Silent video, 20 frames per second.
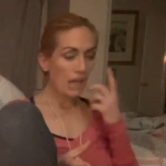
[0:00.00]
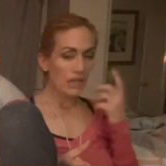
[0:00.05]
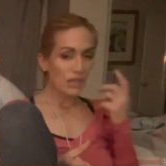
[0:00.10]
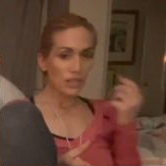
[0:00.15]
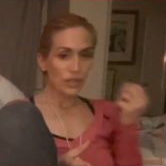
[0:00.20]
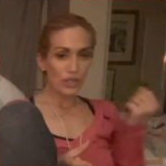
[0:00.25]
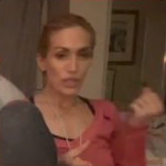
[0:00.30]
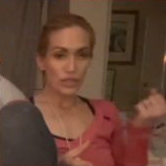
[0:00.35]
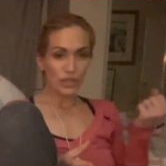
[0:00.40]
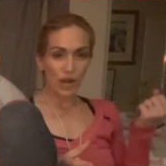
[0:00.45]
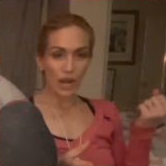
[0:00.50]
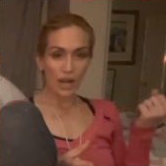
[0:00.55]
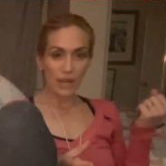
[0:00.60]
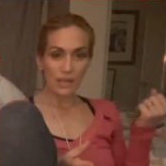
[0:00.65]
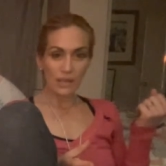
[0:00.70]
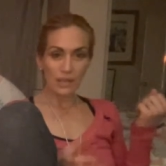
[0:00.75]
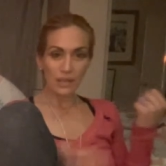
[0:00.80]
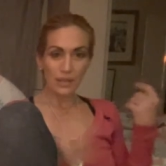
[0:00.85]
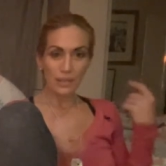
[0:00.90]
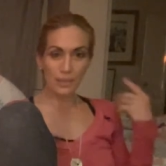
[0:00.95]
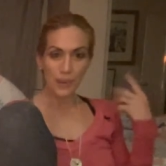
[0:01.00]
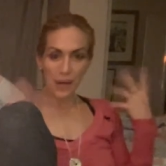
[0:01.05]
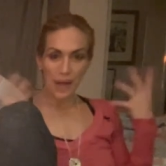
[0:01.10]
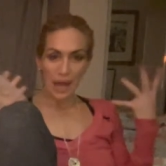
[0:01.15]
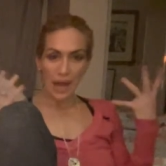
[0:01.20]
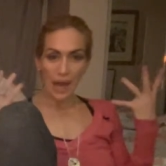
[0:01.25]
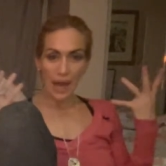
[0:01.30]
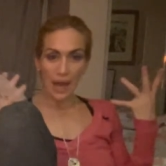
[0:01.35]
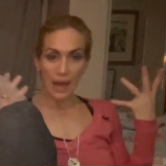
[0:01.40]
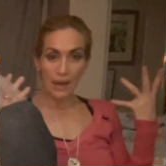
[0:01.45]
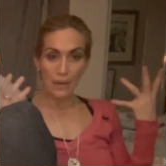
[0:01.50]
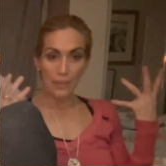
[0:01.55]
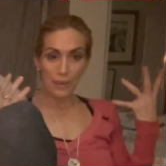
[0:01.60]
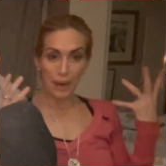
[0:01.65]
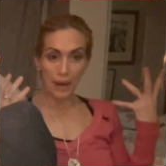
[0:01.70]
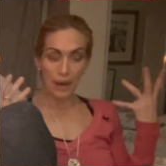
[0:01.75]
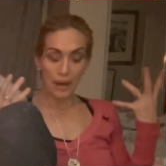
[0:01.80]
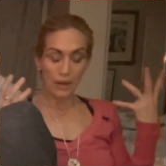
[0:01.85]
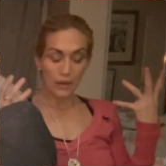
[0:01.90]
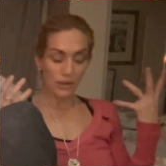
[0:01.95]
distracted in my head
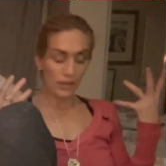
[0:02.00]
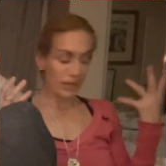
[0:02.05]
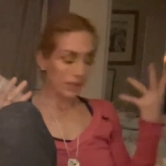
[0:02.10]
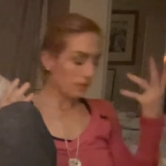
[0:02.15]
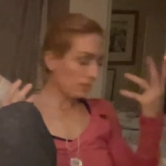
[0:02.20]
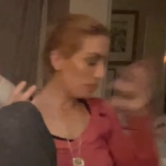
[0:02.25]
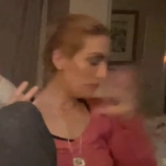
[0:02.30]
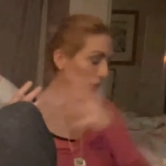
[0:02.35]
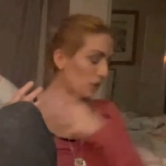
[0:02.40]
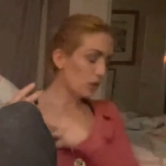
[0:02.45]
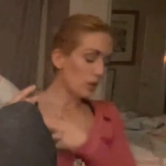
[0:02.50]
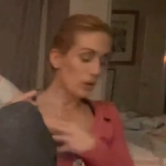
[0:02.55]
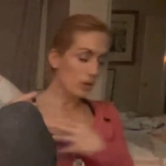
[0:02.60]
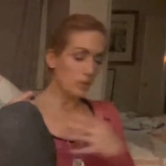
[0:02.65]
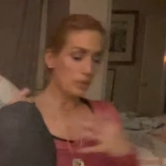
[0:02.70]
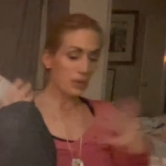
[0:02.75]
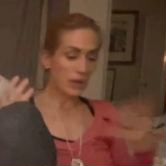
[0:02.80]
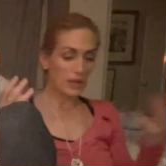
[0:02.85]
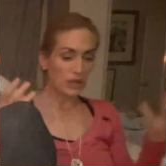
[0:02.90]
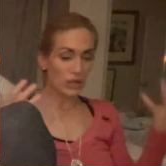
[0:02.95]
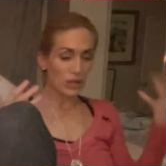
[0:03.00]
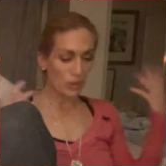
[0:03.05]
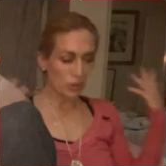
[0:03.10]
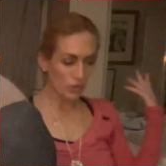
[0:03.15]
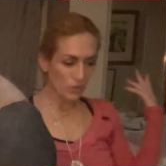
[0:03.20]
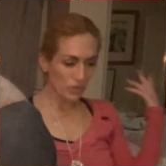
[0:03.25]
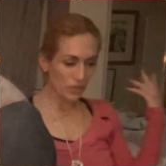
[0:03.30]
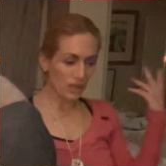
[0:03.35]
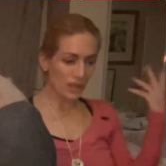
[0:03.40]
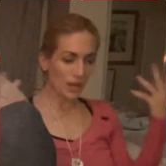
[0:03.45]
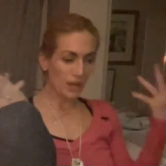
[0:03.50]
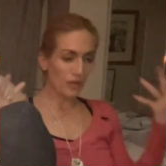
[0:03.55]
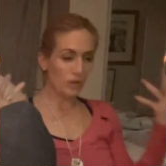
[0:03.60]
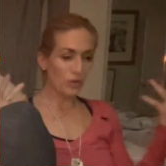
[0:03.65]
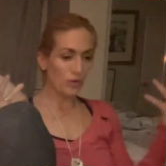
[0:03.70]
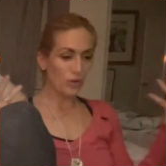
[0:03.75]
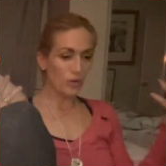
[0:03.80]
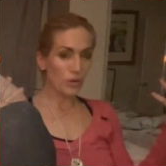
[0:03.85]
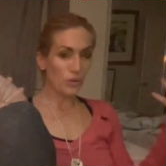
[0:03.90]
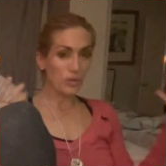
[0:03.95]
about like blowing my nose and how
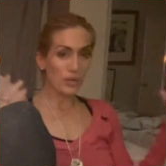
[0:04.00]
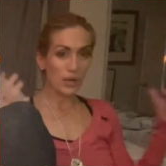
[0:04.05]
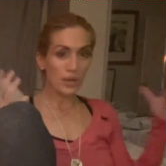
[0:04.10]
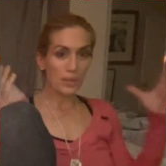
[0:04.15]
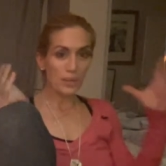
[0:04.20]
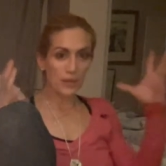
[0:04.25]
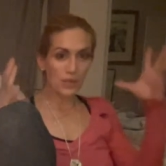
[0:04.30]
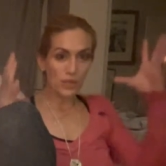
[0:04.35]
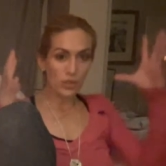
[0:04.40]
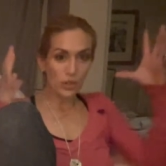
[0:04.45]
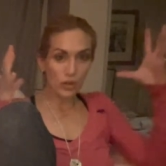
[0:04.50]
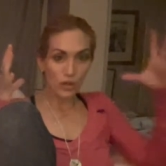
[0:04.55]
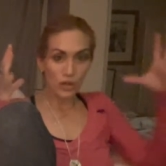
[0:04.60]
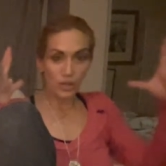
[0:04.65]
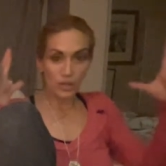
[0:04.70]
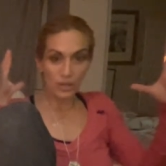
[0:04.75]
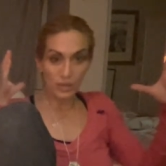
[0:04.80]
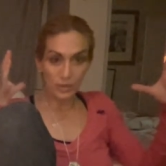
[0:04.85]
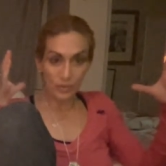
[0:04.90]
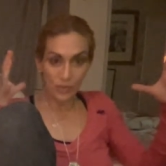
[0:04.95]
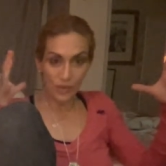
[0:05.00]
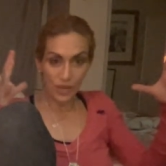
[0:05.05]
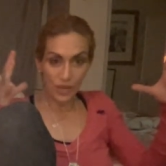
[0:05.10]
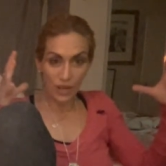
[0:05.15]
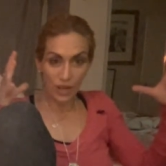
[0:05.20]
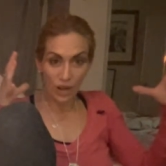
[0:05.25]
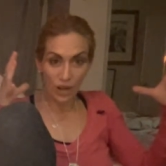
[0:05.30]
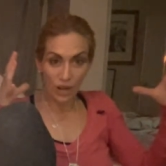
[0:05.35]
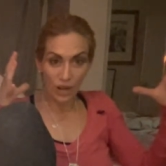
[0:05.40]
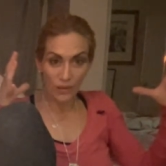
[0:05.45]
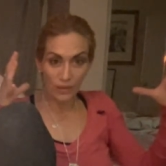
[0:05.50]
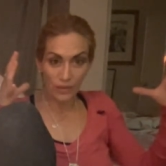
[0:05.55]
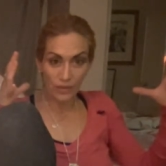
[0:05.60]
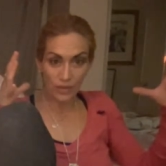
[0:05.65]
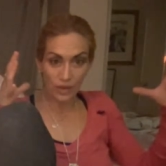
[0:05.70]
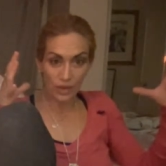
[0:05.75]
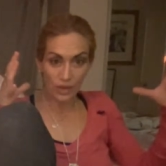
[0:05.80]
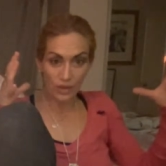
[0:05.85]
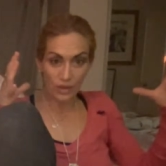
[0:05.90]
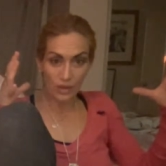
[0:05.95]
gross I must look, and this
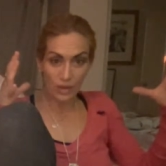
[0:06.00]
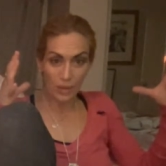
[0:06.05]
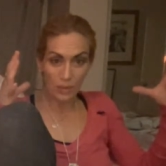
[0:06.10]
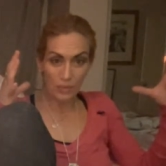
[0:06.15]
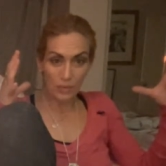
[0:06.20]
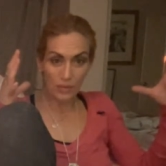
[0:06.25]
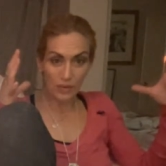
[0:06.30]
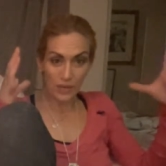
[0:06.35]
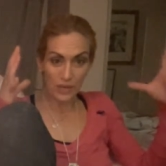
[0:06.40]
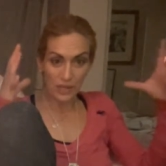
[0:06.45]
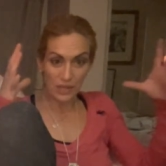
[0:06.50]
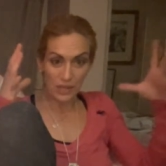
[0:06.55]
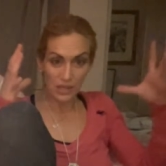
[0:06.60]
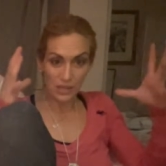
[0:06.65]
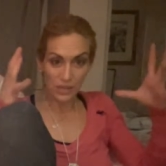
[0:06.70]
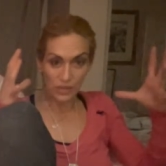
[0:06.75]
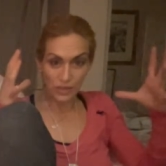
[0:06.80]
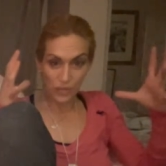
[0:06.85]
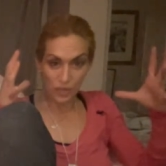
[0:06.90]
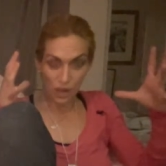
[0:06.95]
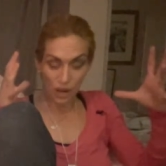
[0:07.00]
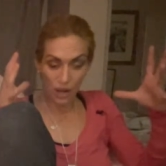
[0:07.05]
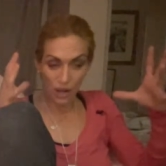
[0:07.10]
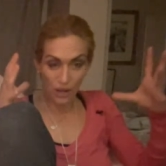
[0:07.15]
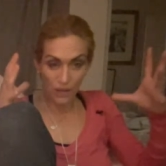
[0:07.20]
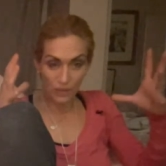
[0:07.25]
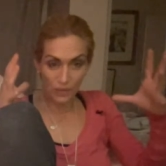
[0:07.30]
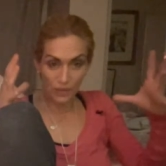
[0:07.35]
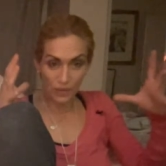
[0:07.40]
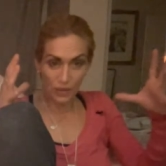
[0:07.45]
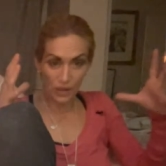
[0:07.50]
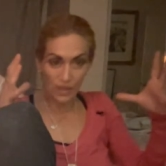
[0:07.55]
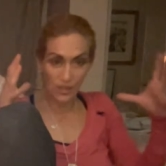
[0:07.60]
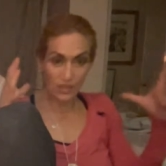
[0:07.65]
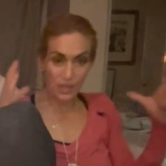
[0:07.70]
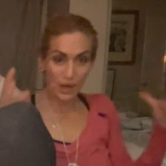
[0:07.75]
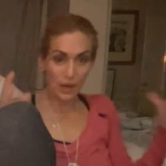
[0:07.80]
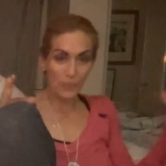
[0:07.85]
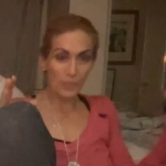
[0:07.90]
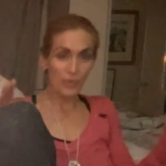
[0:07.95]
videographer on top of us and this photographer on
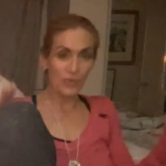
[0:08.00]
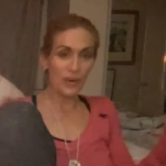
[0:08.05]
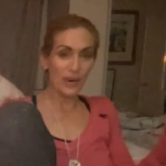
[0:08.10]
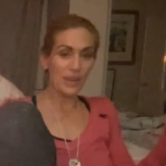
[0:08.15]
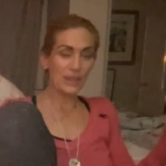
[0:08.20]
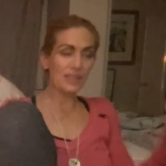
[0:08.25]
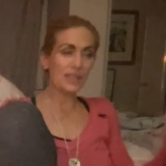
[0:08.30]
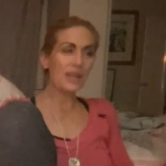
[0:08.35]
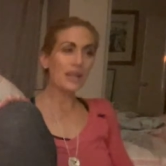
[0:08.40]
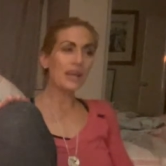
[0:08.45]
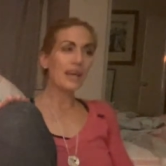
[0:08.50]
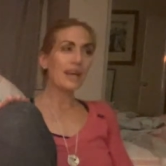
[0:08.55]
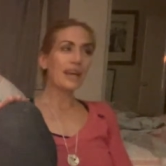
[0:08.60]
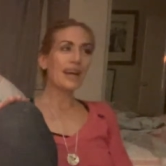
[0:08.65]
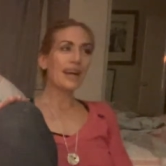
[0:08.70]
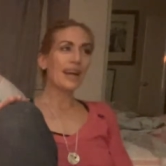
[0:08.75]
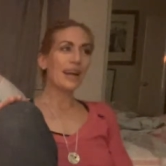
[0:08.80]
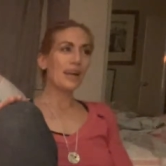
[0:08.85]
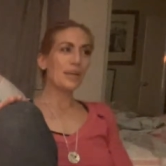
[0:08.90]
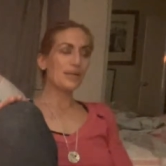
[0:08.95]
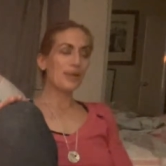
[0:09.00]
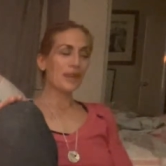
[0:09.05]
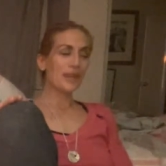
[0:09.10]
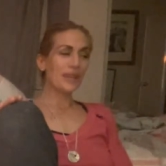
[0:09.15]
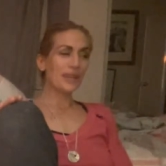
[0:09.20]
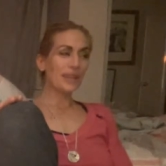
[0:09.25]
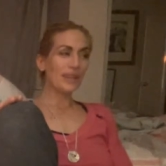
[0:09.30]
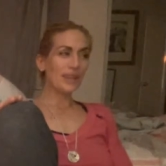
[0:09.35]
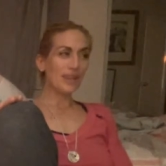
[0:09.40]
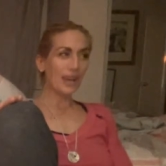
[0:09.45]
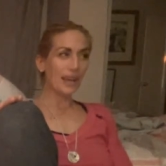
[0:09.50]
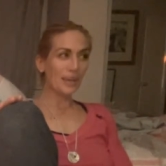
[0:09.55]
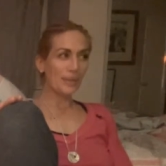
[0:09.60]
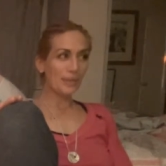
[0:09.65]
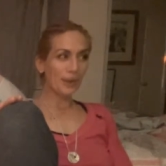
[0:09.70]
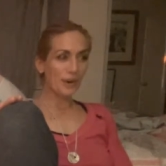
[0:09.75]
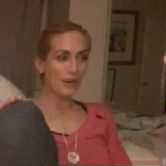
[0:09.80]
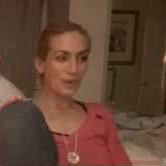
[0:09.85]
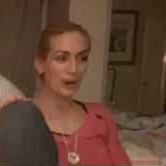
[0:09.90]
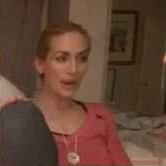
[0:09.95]
top of us. And I'm like, okay,
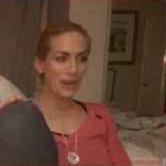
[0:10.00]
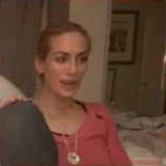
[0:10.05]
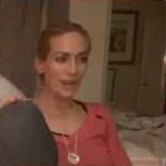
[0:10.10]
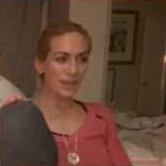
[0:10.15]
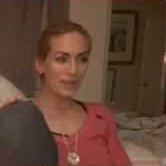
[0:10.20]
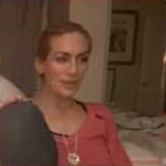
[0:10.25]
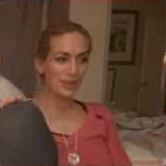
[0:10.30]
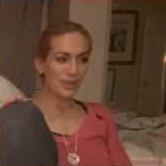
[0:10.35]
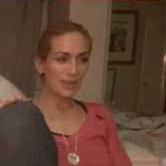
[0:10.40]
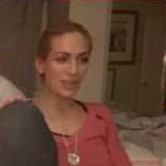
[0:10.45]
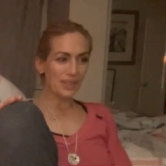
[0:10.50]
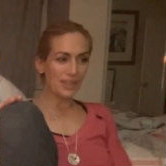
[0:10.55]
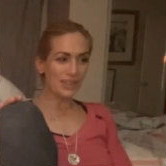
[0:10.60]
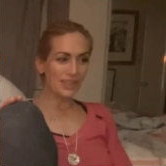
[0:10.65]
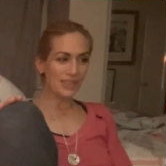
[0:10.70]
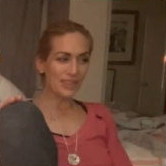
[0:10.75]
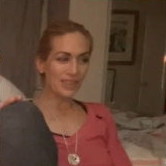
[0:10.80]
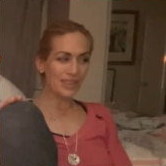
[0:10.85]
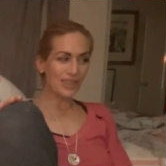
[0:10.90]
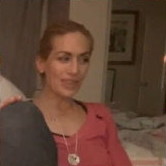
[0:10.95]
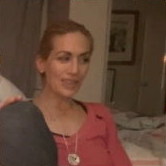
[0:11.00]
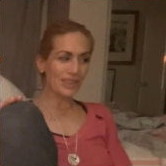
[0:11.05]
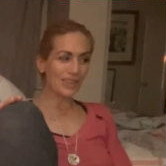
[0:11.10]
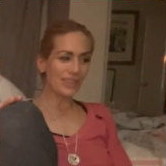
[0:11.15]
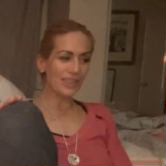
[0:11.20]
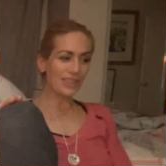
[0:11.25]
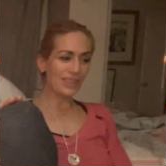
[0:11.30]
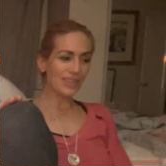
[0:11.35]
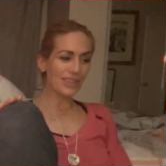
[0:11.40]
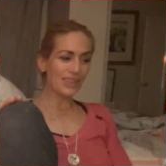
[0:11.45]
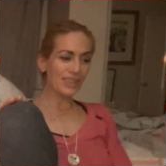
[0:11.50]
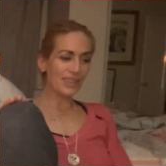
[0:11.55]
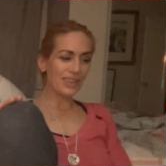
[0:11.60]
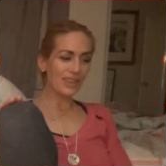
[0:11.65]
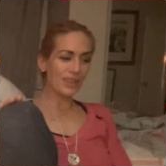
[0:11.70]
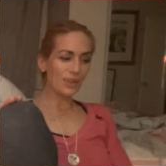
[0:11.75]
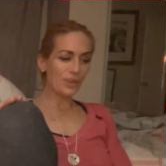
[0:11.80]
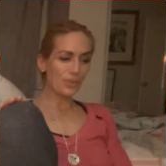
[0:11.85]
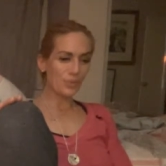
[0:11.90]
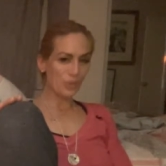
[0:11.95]
my wedding pictures are
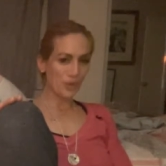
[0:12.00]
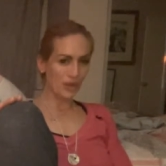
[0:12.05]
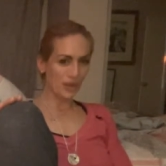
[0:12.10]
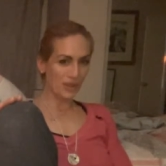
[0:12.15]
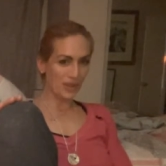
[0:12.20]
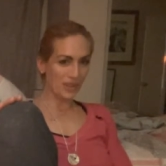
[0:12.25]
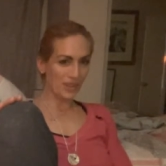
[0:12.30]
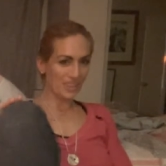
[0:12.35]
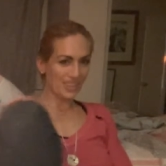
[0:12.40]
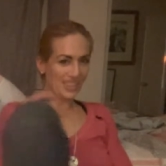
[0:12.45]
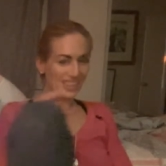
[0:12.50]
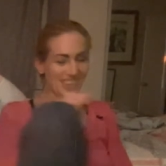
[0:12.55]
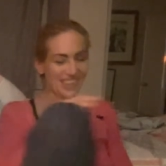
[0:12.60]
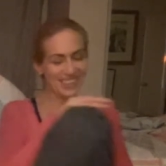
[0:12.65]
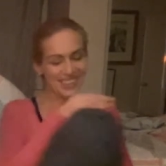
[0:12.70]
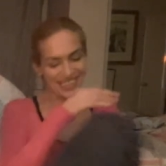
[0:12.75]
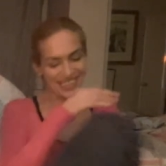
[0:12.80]
the worst.